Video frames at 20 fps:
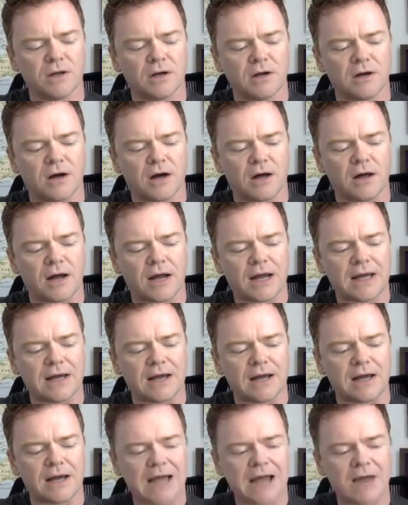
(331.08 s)
I
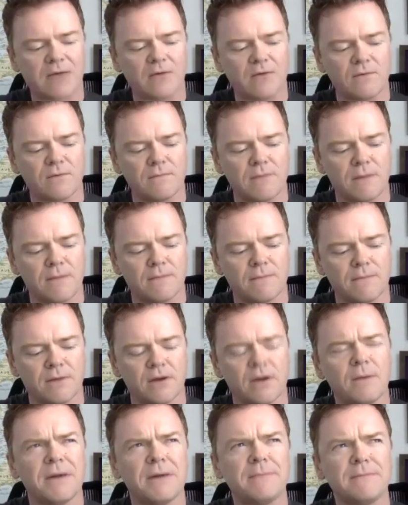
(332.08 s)
can't remember.
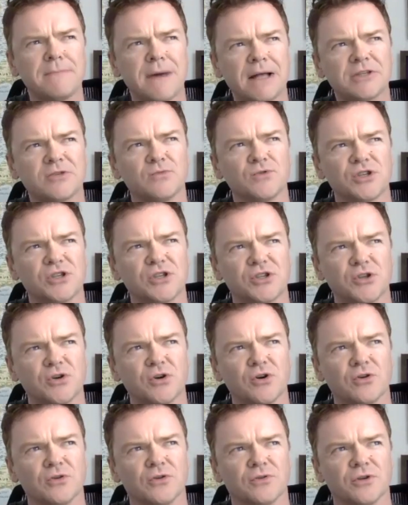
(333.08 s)
Maybe Mansell was
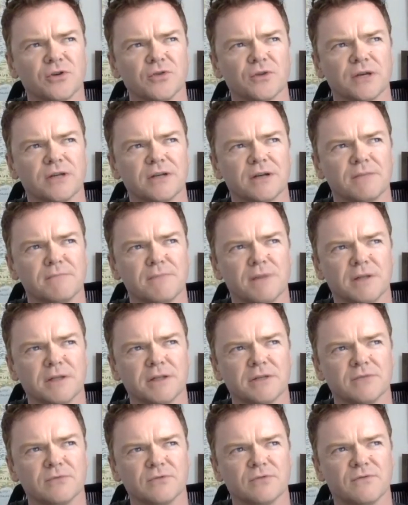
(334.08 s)
third on the grid, and
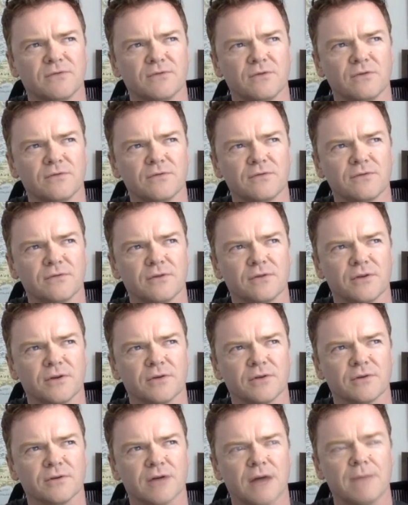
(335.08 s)
Modena was fourth on the
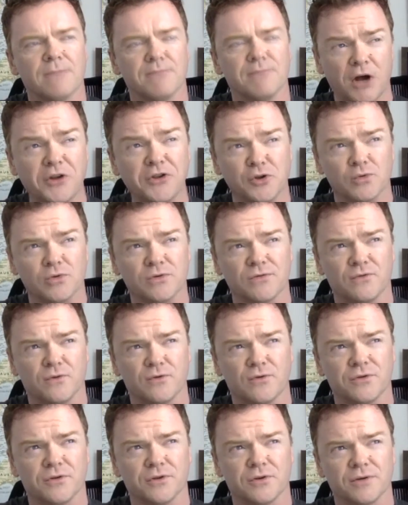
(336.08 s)
grid, and Brundle was
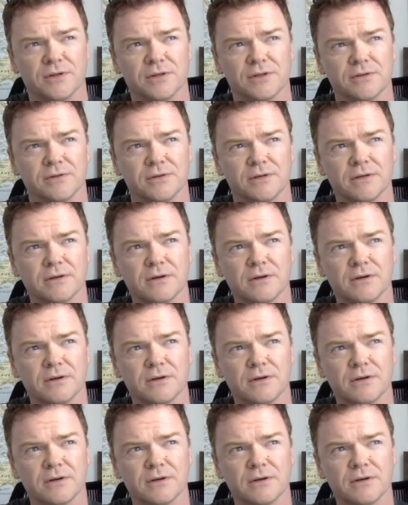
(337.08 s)
fourth on the grid. Sorry,